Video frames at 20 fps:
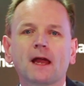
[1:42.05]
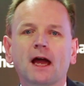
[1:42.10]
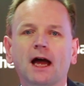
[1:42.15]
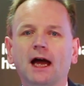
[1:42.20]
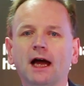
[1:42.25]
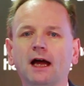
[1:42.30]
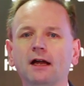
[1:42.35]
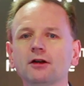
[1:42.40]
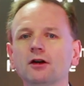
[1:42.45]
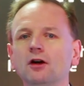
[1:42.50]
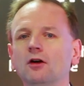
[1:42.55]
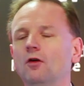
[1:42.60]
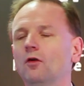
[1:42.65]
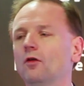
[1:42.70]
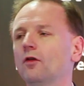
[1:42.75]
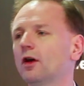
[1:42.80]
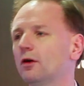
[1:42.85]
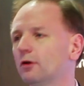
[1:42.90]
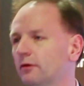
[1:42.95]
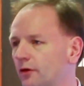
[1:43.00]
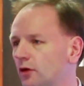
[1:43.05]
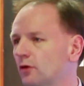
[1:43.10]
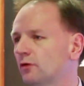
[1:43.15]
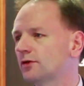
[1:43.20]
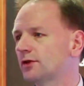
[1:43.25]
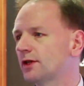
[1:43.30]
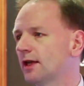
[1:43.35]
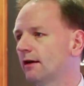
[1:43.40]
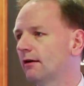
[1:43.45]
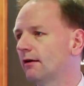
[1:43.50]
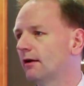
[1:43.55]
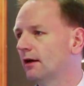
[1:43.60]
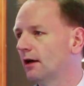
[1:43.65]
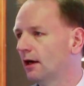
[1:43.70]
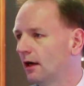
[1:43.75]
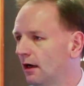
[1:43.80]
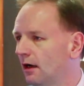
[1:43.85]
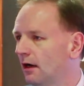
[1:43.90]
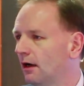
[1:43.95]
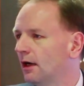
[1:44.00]
And although of course there
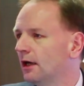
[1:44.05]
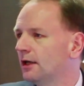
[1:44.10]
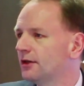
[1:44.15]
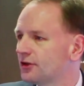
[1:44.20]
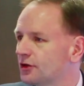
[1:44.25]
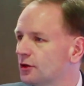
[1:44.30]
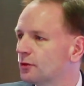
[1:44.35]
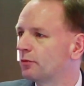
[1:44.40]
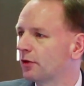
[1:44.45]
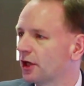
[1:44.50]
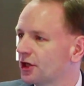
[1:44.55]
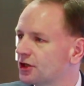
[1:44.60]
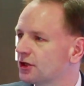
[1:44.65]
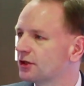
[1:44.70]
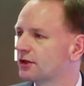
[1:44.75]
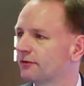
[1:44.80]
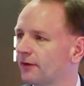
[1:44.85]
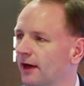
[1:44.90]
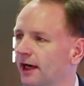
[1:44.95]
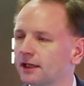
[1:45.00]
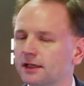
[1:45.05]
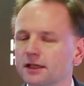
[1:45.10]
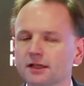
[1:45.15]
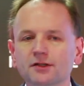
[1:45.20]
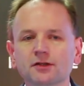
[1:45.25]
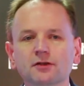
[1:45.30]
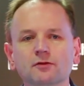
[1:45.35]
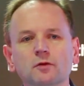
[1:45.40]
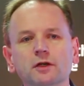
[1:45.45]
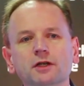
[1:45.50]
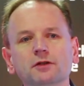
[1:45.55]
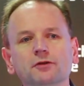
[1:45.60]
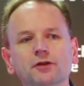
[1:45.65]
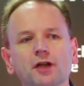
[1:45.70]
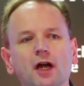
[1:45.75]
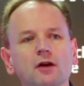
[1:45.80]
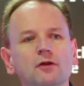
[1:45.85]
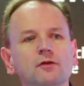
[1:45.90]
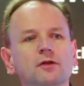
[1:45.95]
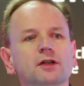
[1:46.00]
are still pressures, the fact is, as we all
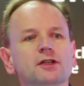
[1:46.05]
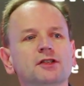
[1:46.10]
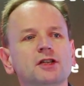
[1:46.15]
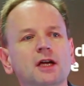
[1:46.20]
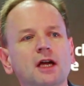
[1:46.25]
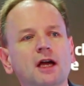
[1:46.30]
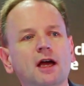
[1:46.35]
know, that